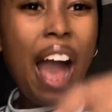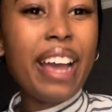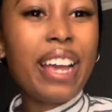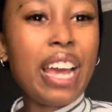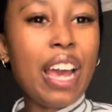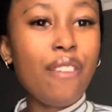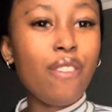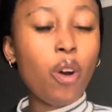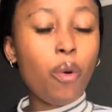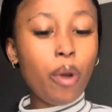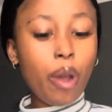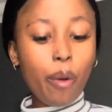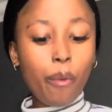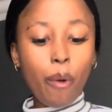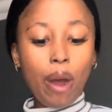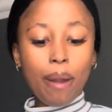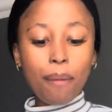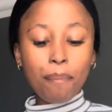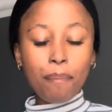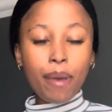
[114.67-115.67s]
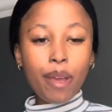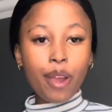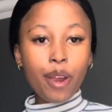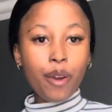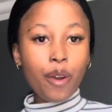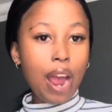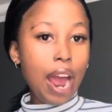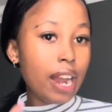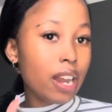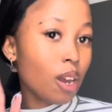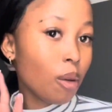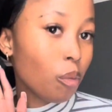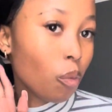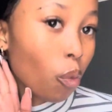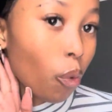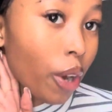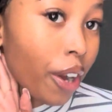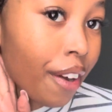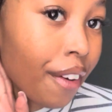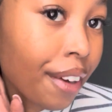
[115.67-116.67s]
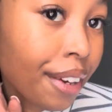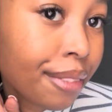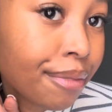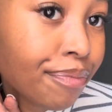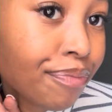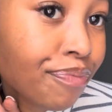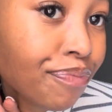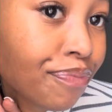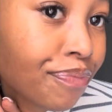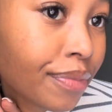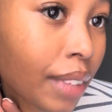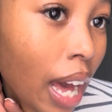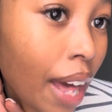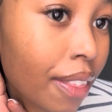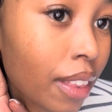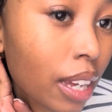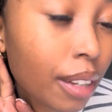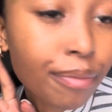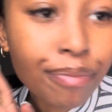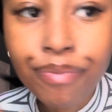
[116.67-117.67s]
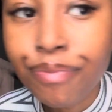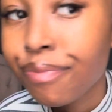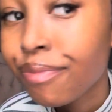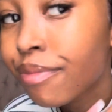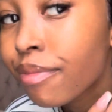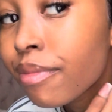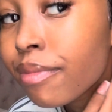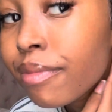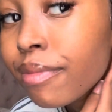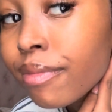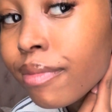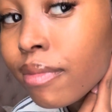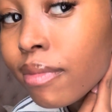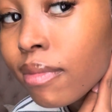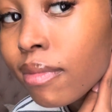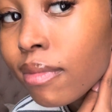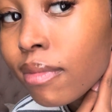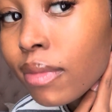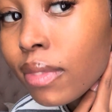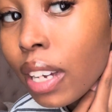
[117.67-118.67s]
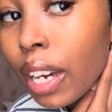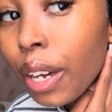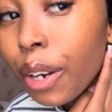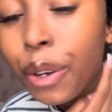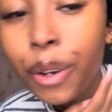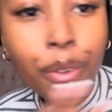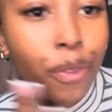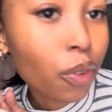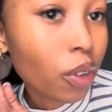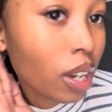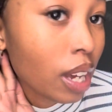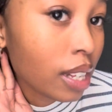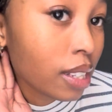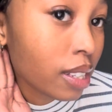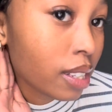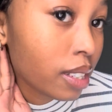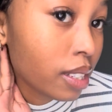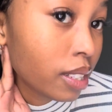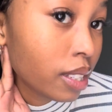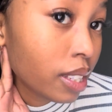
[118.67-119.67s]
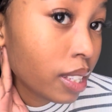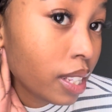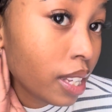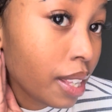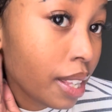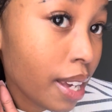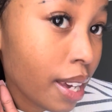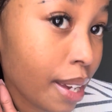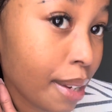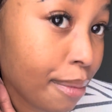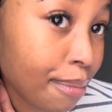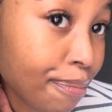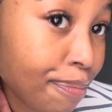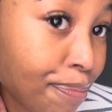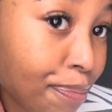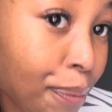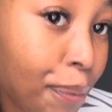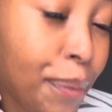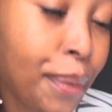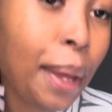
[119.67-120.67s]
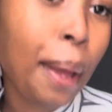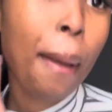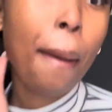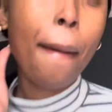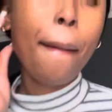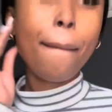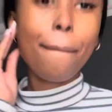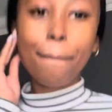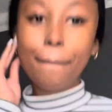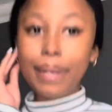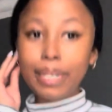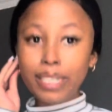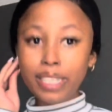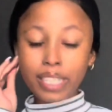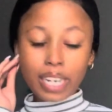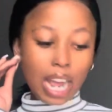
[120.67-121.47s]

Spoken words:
gave away one pair and I'm wearing the other. I don't know if you guys can see them. But yeah,